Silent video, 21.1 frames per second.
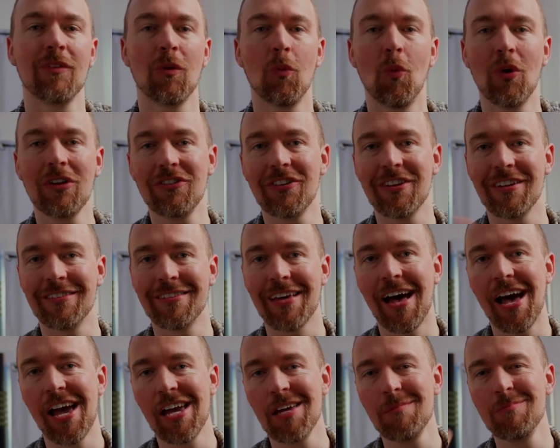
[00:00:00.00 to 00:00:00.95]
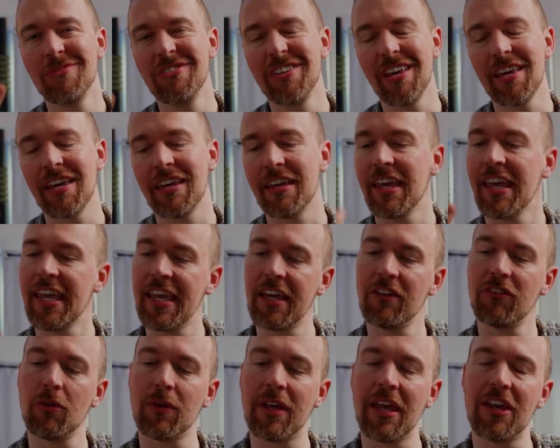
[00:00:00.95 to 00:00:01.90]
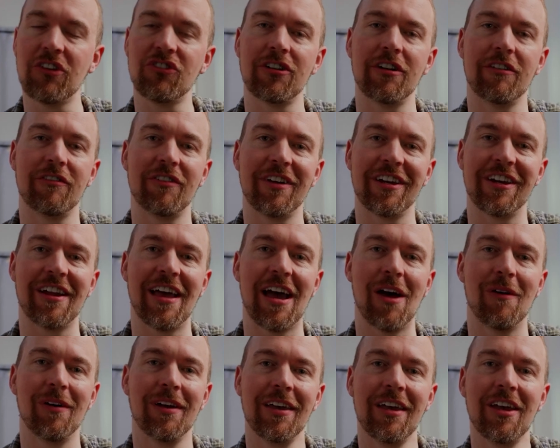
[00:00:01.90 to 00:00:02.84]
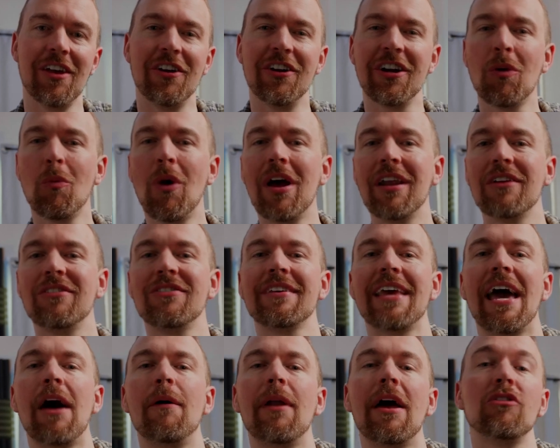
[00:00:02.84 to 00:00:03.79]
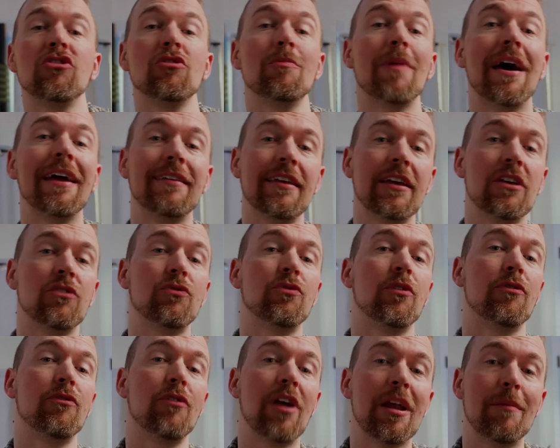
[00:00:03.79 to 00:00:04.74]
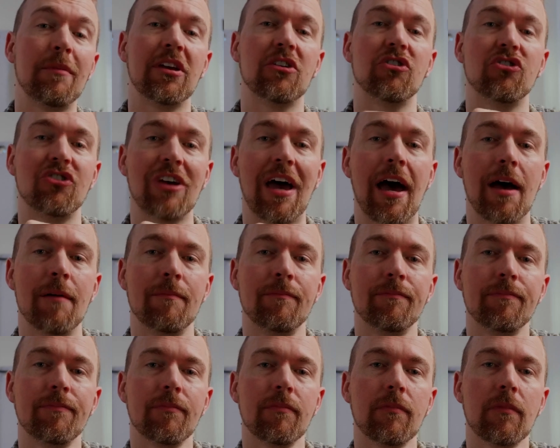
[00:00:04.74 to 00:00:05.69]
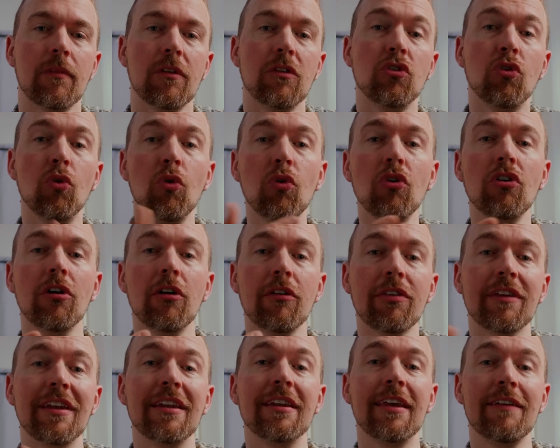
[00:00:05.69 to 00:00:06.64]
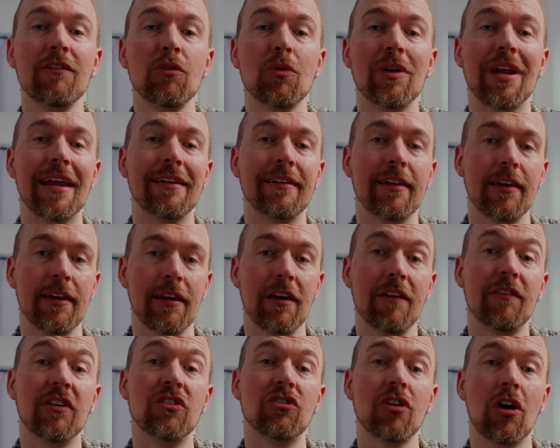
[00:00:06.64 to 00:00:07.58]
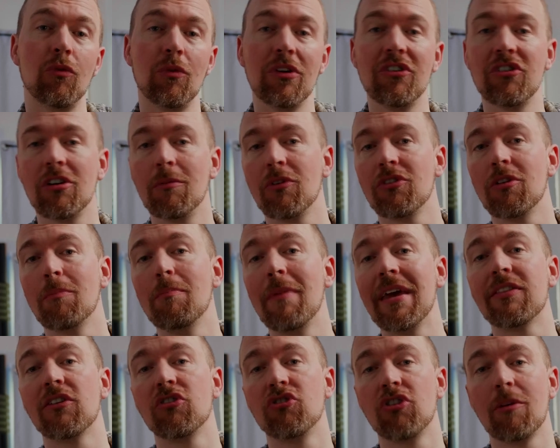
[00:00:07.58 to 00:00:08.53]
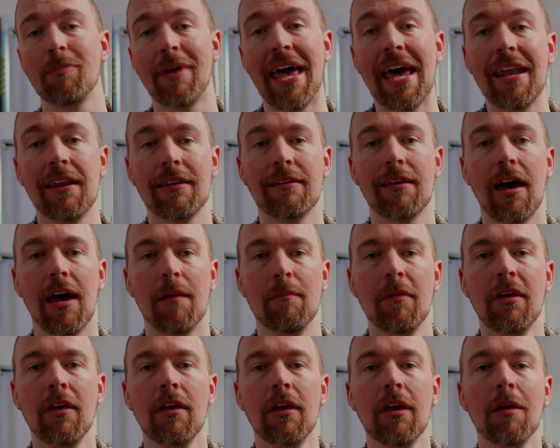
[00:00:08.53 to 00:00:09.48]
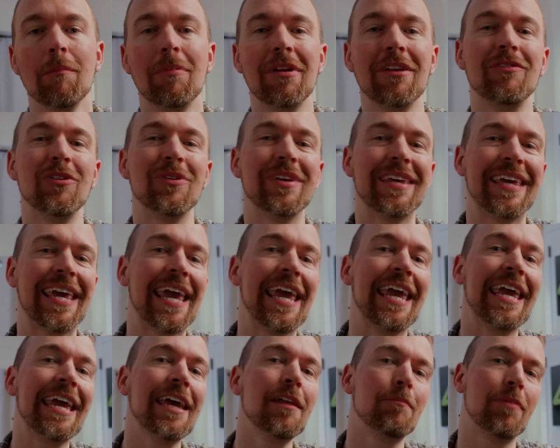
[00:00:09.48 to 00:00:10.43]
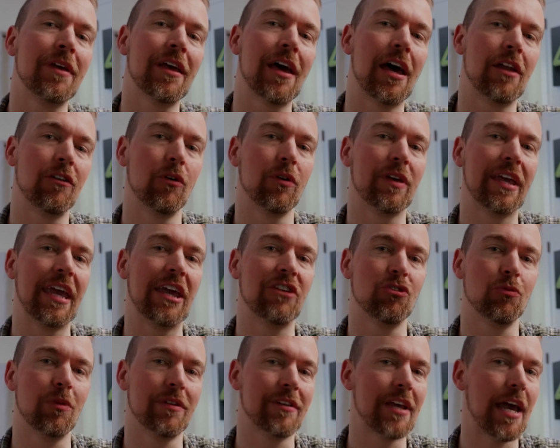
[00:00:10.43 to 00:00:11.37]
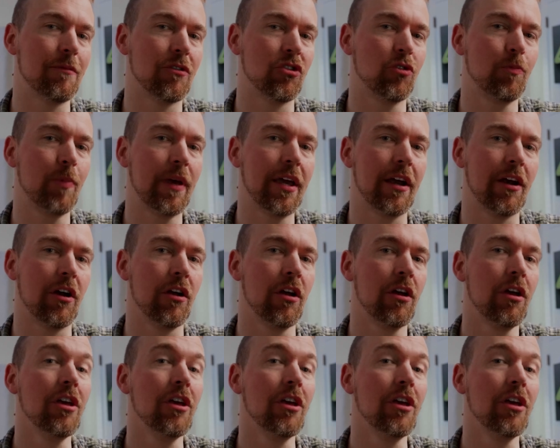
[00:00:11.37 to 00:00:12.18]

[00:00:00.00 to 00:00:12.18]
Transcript: Once the time, date, and location are figured out, you're gonna wanna scout out some ideas for framing your shot. Google Earth can give you an idea if it's unreasonable to make the trip ahead of time, but if you can be on location with time to spare,